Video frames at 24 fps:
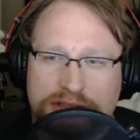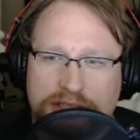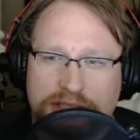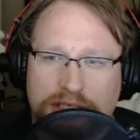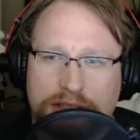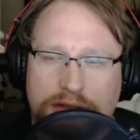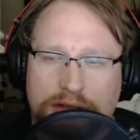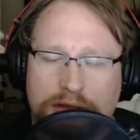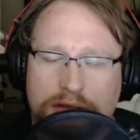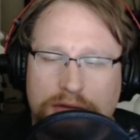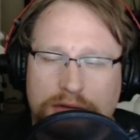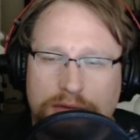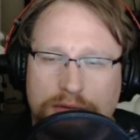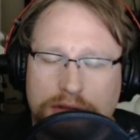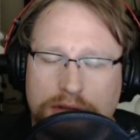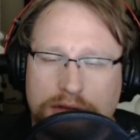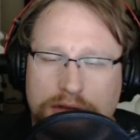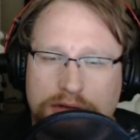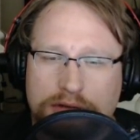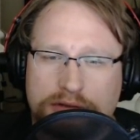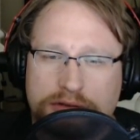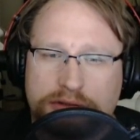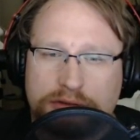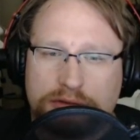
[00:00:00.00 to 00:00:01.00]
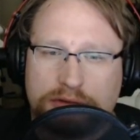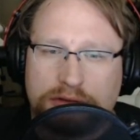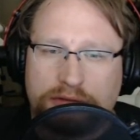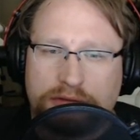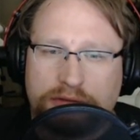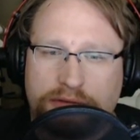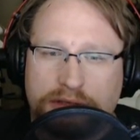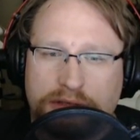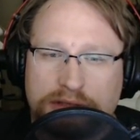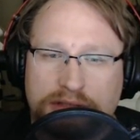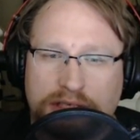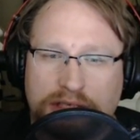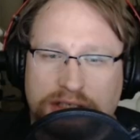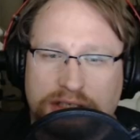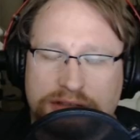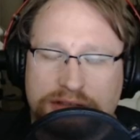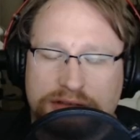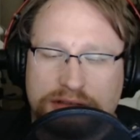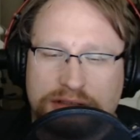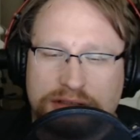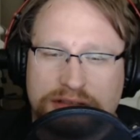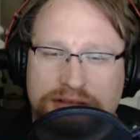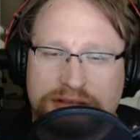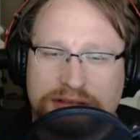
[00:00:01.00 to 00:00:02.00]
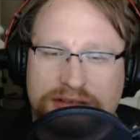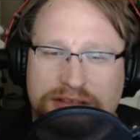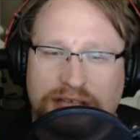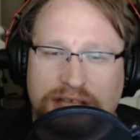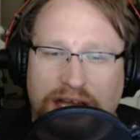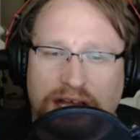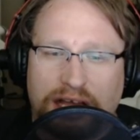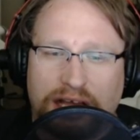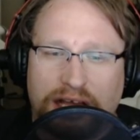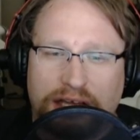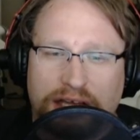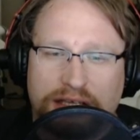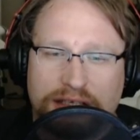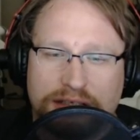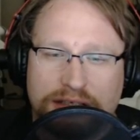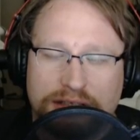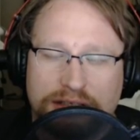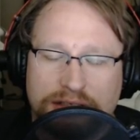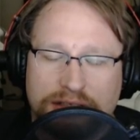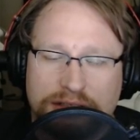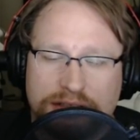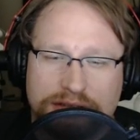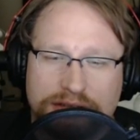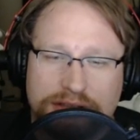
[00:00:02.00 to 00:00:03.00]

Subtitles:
She's like, "Oh, we're gonna go see Order of the Phoenix." Like, it's gonna suck.